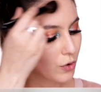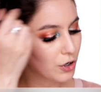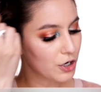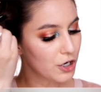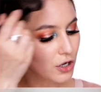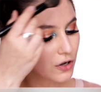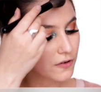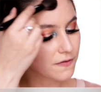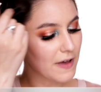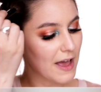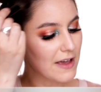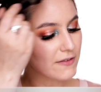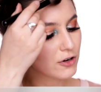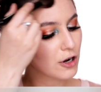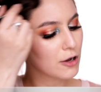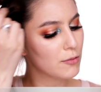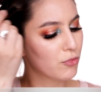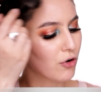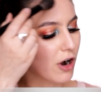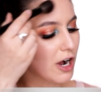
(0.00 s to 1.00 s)
What are your
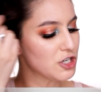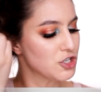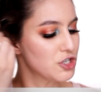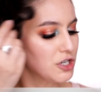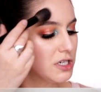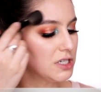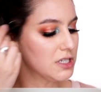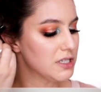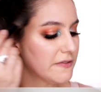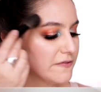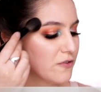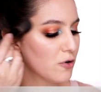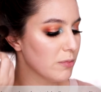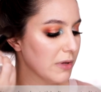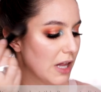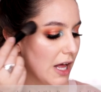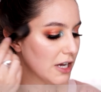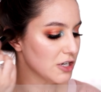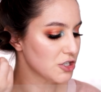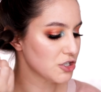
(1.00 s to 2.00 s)
favorite brushes for
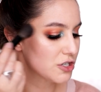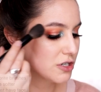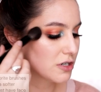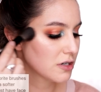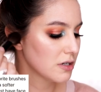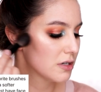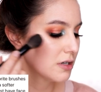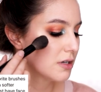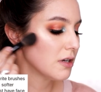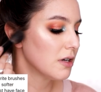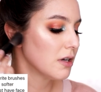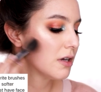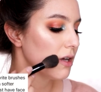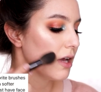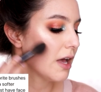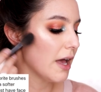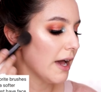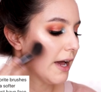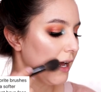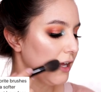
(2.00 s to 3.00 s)
blush?
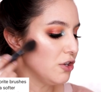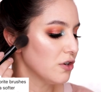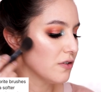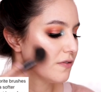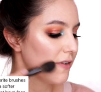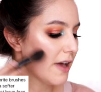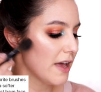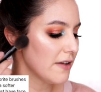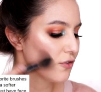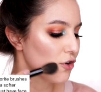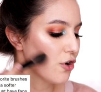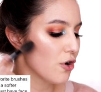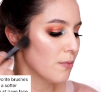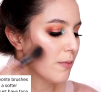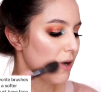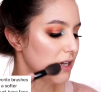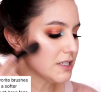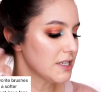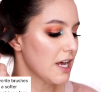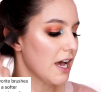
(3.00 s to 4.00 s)
And your favorite or
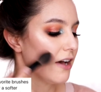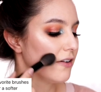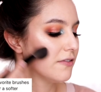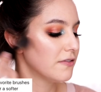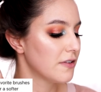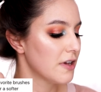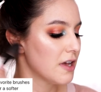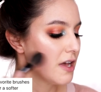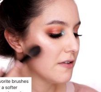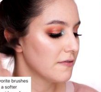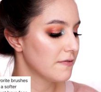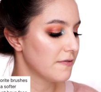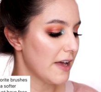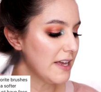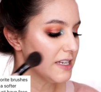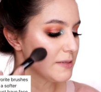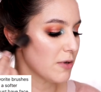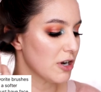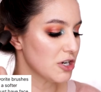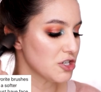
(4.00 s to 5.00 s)
must-have
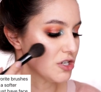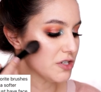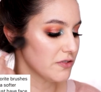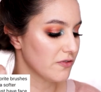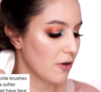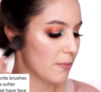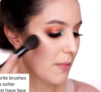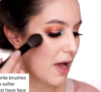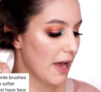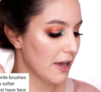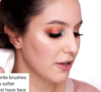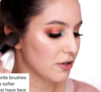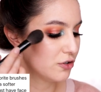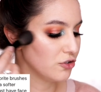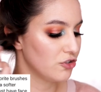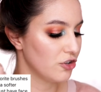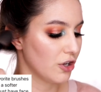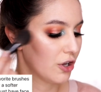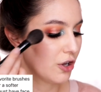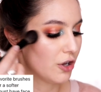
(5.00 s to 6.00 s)
face brushes from
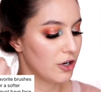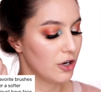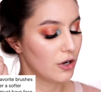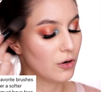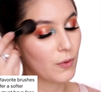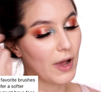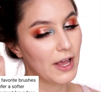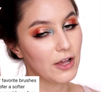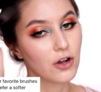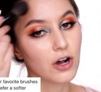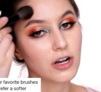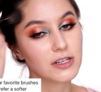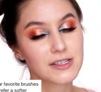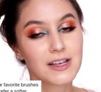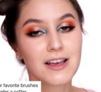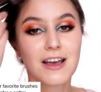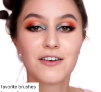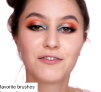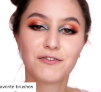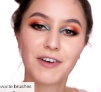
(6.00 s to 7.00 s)
Haku, Chikuhodo, Wayne Goss?
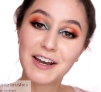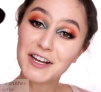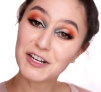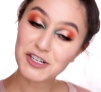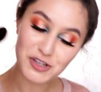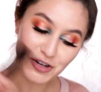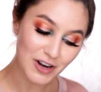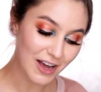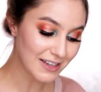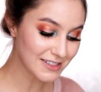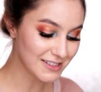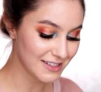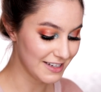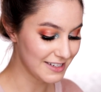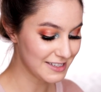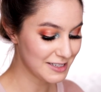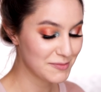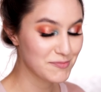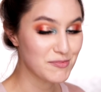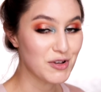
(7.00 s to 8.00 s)
Funny you should ask
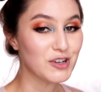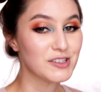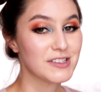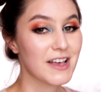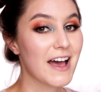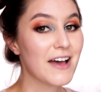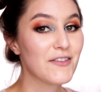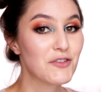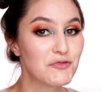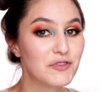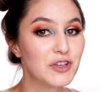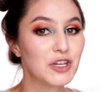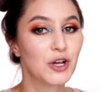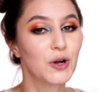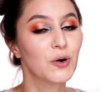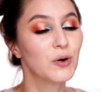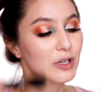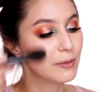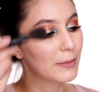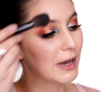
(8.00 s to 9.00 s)
this because I have a
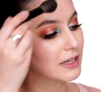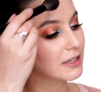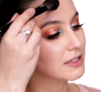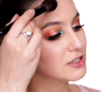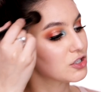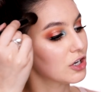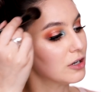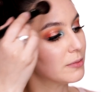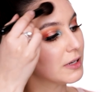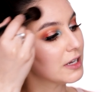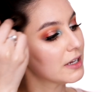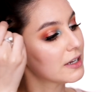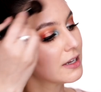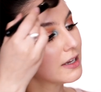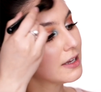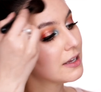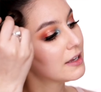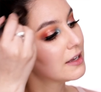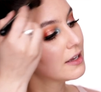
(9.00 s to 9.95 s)
video all about this topic.